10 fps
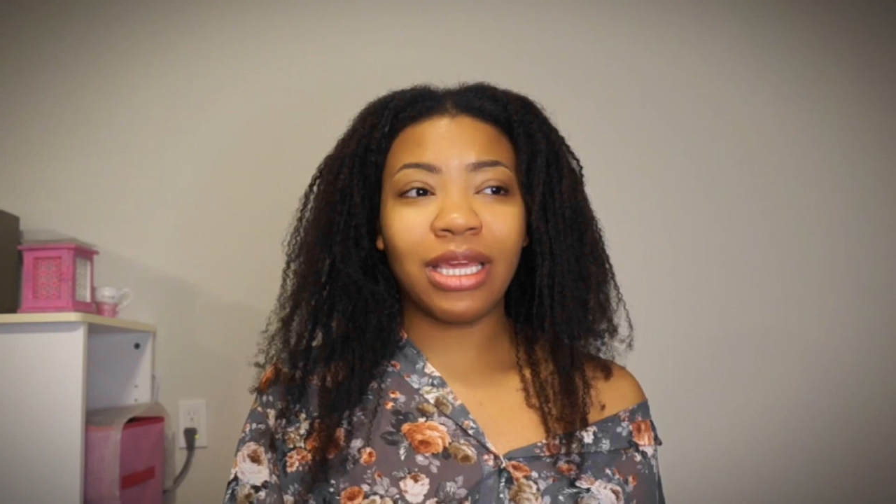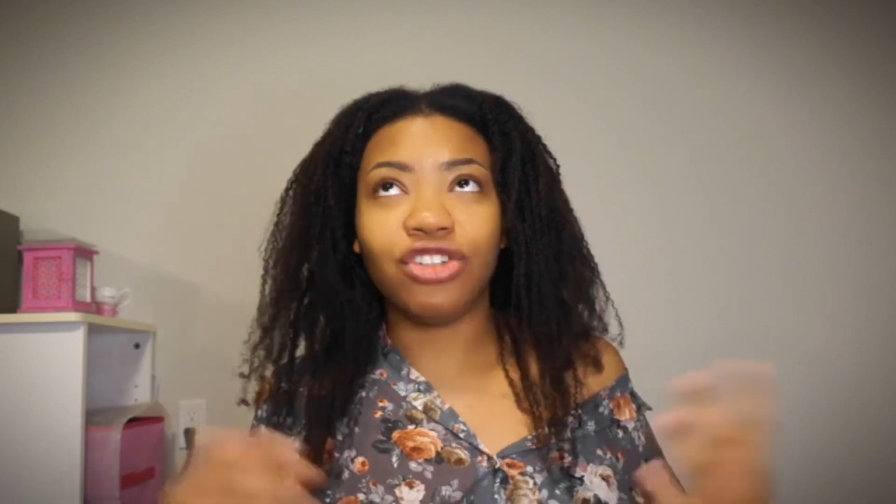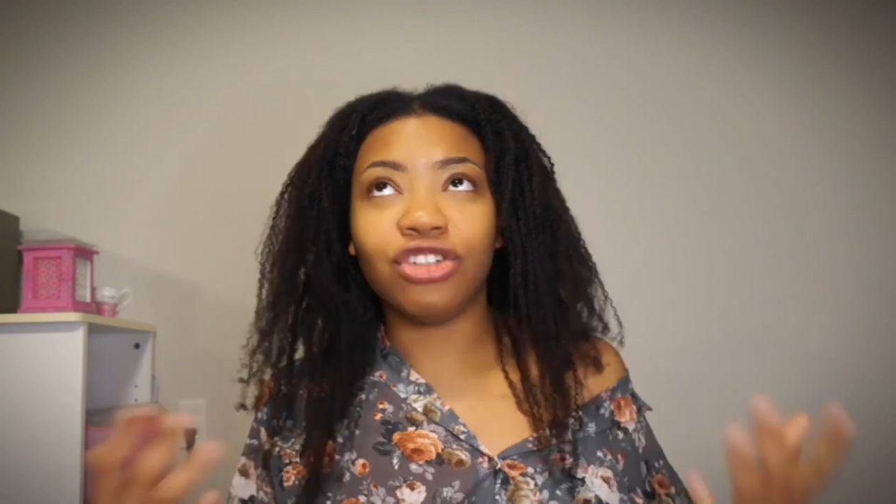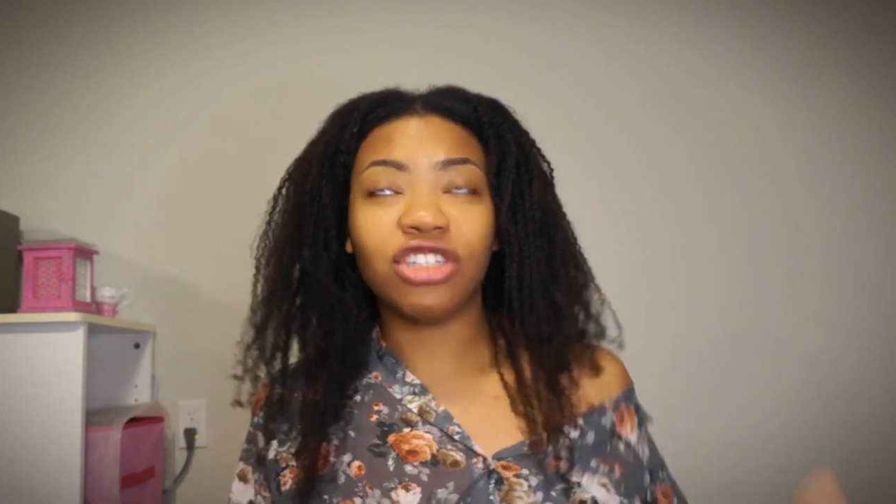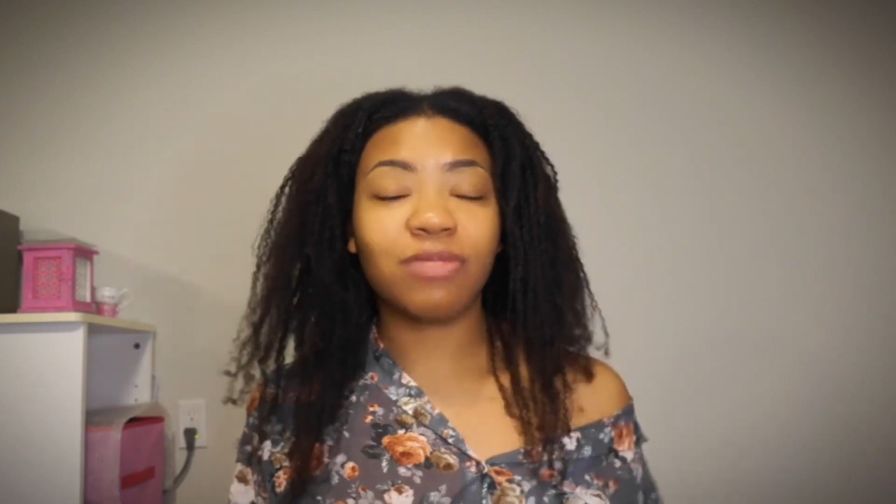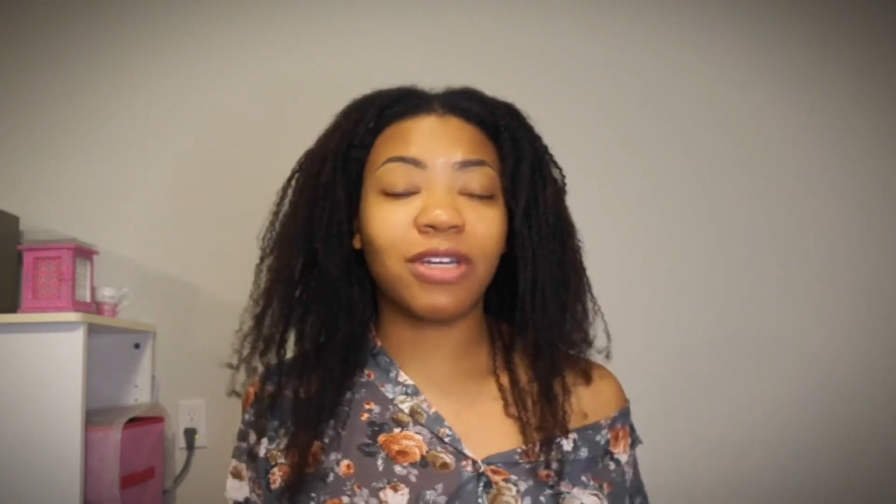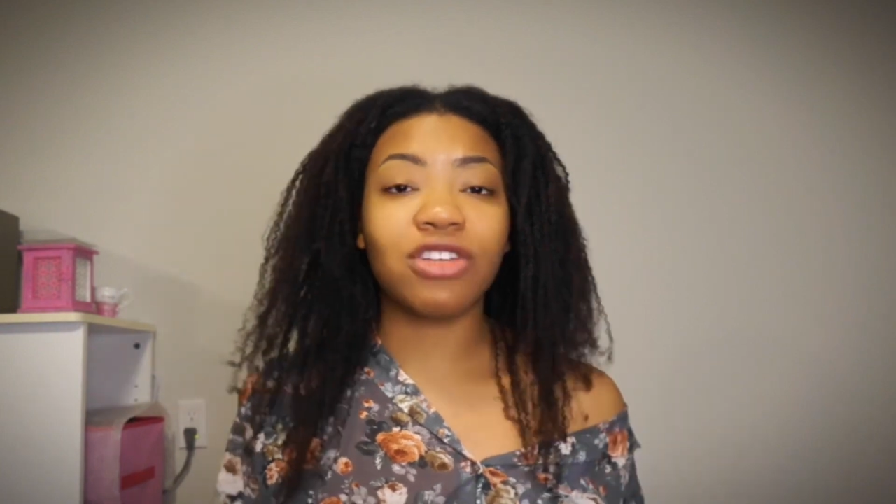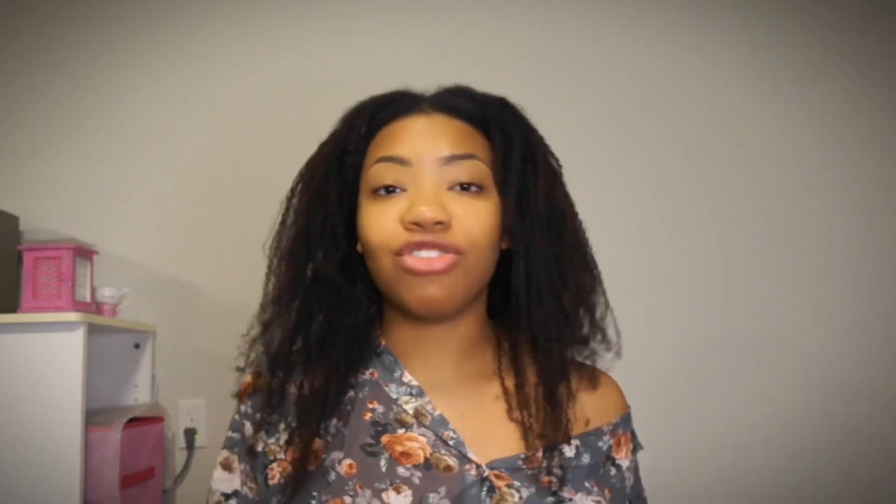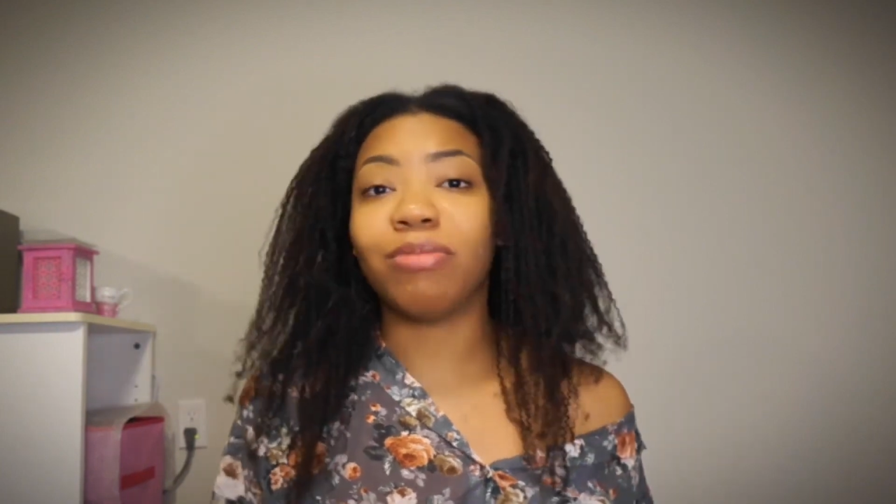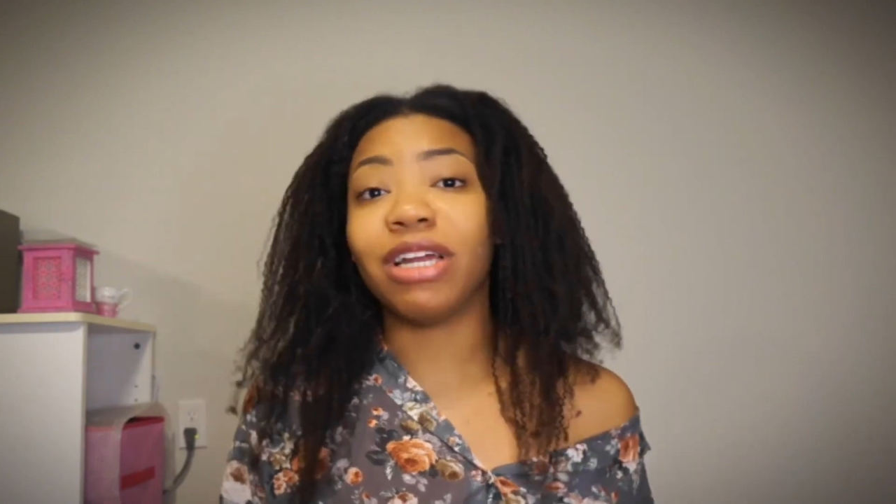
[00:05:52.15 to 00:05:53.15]
You know, just
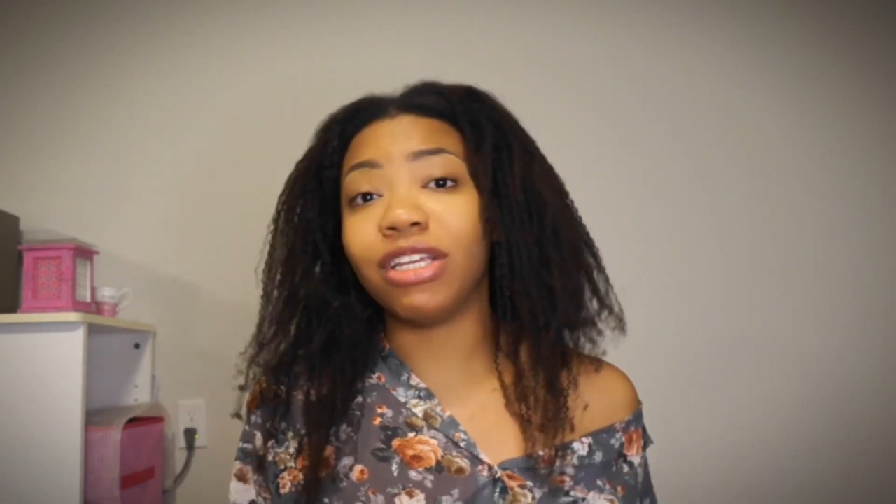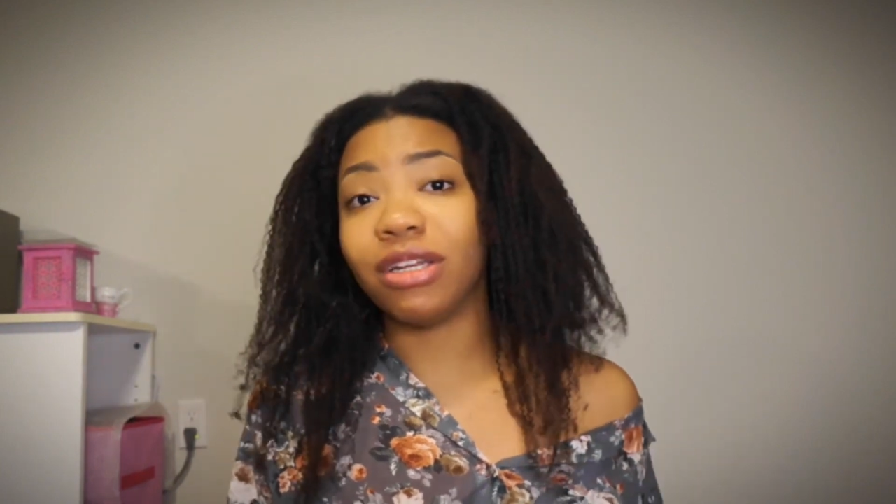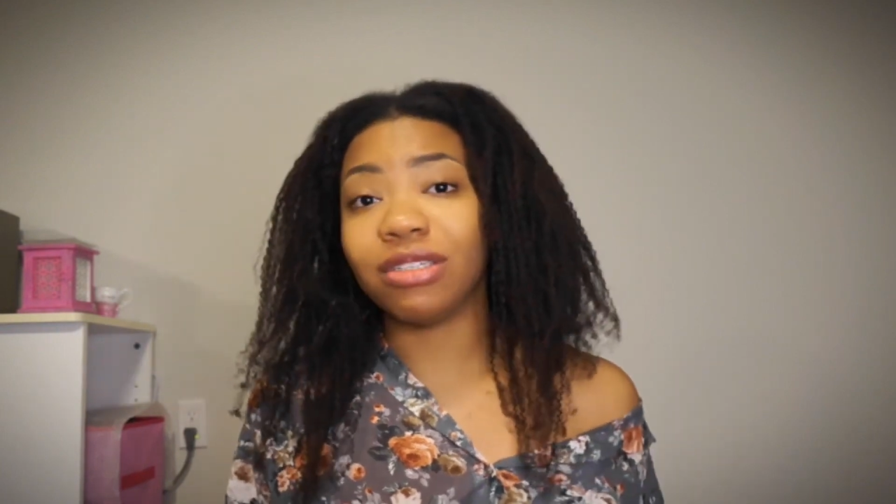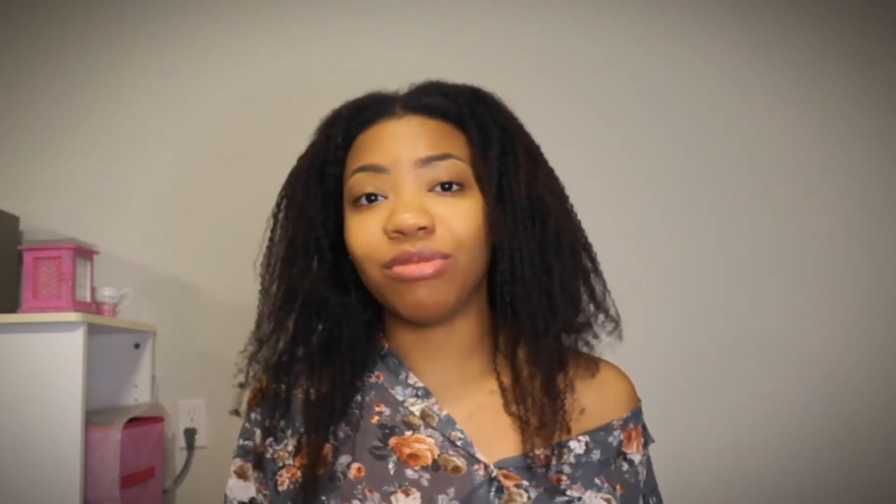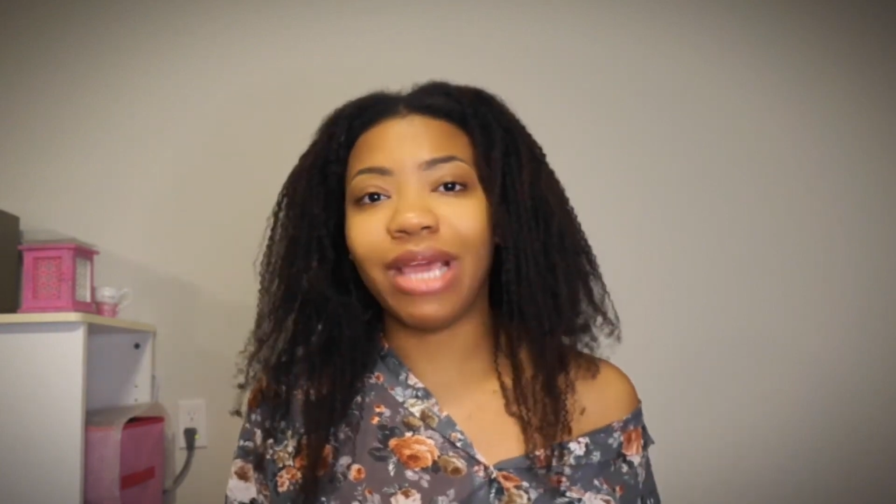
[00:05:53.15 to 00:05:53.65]
because your body doesn't